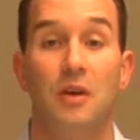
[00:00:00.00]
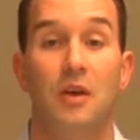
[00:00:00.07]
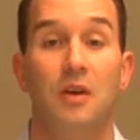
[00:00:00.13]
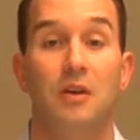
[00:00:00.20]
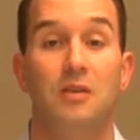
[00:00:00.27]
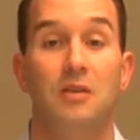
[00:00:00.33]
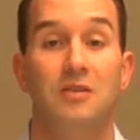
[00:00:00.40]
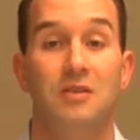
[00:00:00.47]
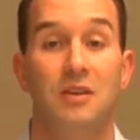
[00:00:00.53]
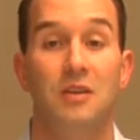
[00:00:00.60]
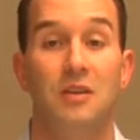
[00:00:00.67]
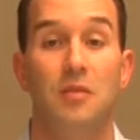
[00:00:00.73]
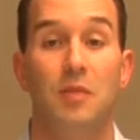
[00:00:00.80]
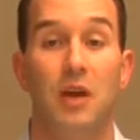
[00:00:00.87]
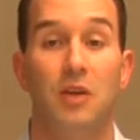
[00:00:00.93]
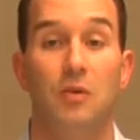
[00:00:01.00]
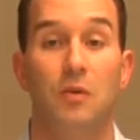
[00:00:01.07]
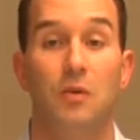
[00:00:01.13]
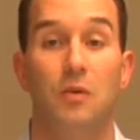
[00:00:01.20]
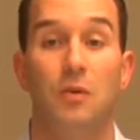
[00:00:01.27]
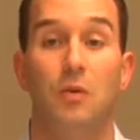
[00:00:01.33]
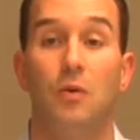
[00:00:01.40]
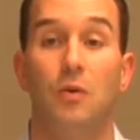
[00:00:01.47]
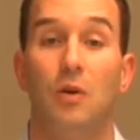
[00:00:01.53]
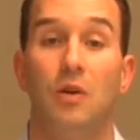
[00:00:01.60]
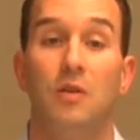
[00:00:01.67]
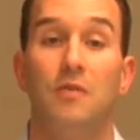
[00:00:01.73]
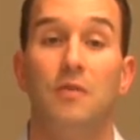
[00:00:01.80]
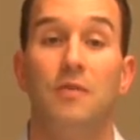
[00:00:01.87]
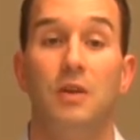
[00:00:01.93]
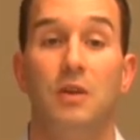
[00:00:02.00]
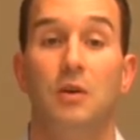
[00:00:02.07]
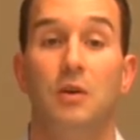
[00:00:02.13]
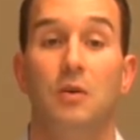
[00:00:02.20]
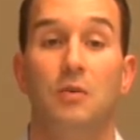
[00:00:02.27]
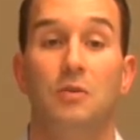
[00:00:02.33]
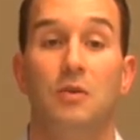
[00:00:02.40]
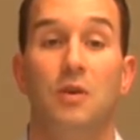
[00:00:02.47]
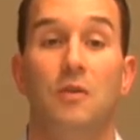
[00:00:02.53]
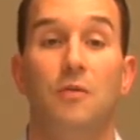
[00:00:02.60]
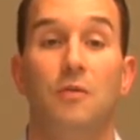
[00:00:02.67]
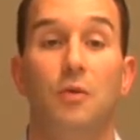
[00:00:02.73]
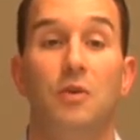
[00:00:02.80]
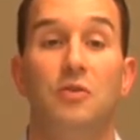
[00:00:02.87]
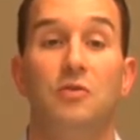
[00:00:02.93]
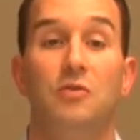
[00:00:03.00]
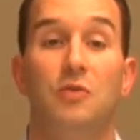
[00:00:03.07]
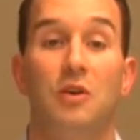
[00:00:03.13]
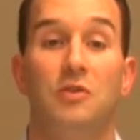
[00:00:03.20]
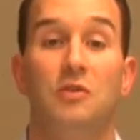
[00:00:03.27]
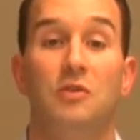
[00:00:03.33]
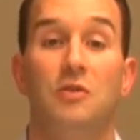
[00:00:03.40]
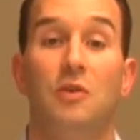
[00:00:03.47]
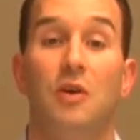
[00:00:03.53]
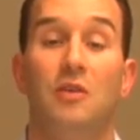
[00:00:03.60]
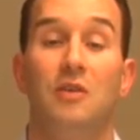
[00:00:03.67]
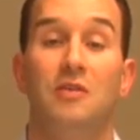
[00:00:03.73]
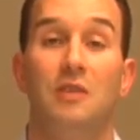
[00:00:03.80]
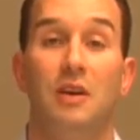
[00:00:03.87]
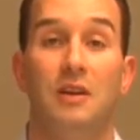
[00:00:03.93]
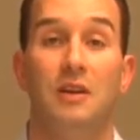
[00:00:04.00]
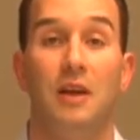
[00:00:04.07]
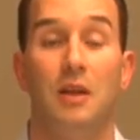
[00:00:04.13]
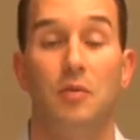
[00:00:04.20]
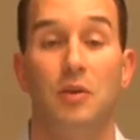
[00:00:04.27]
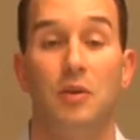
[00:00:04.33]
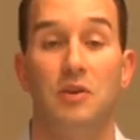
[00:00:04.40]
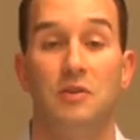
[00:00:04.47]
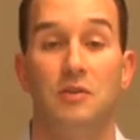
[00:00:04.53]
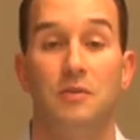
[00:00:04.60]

See the manual or other videos for instructions on site calibration.